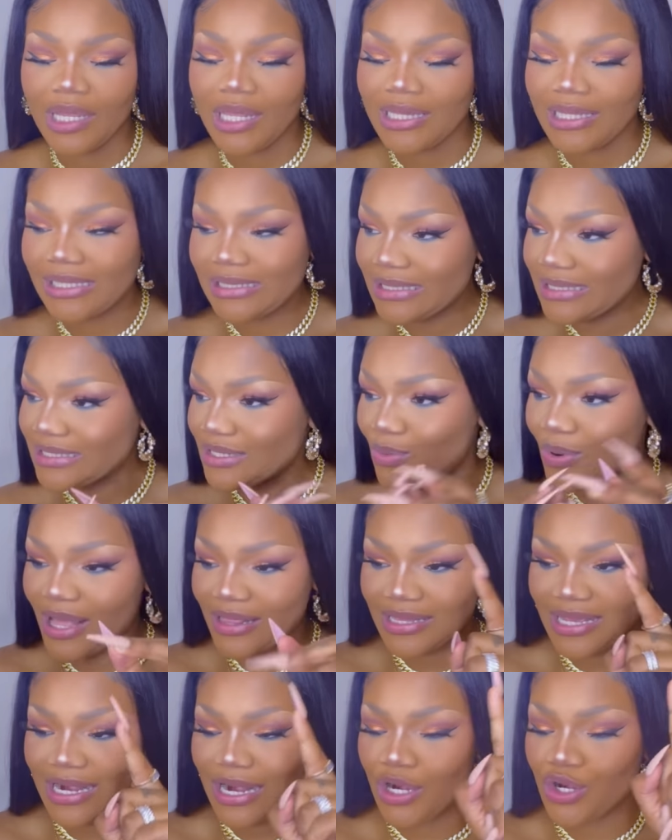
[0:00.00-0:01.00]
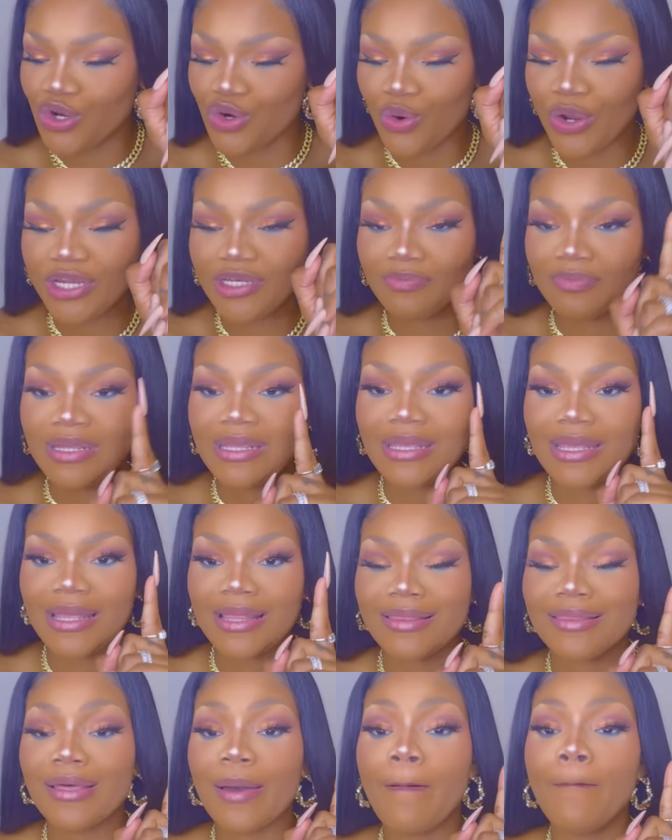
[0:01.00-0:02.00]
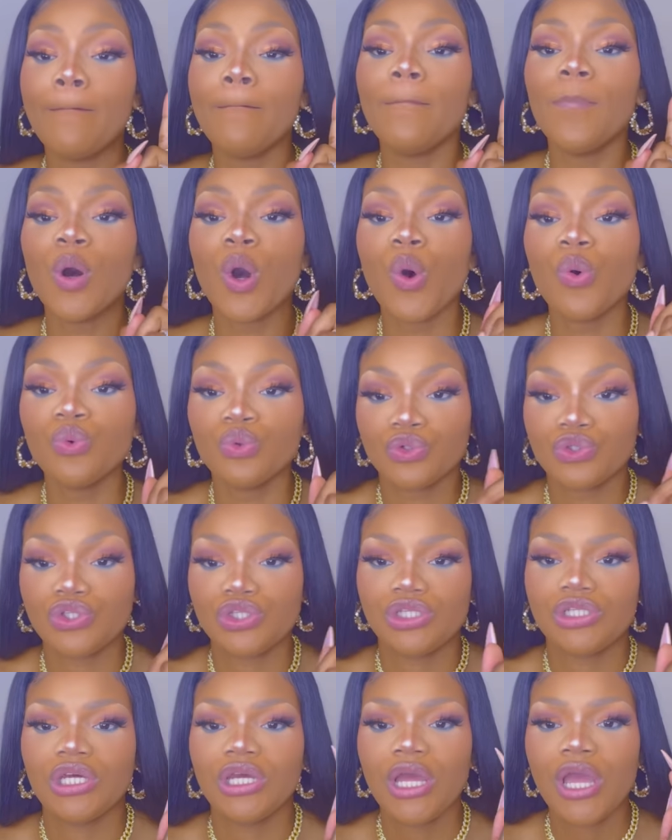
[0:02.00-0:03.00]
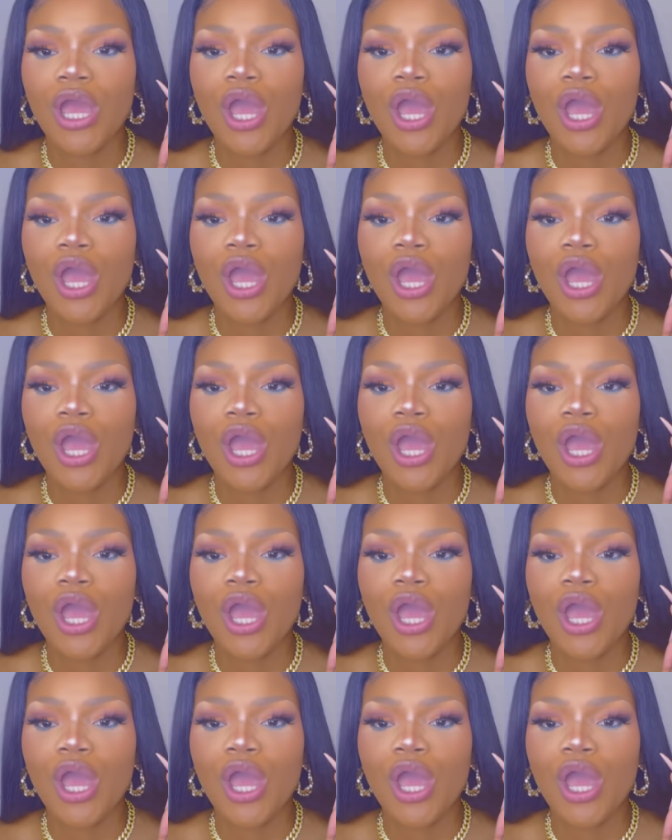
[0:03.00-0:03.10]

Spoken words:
This is the one that annoyed me the most,